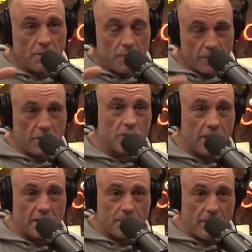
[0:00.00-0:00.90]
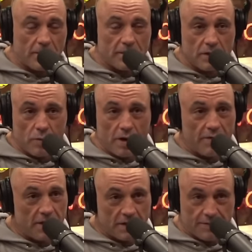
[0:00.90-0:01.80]
Put the transparency or whatever
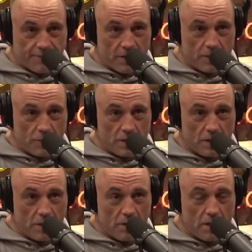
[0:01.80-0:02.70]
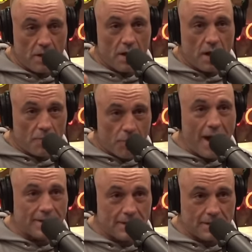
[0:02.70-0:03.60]
it is in front of the window and
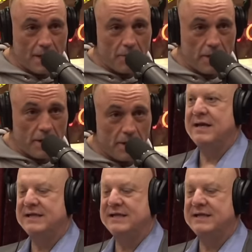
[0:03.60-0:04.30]
practice that way.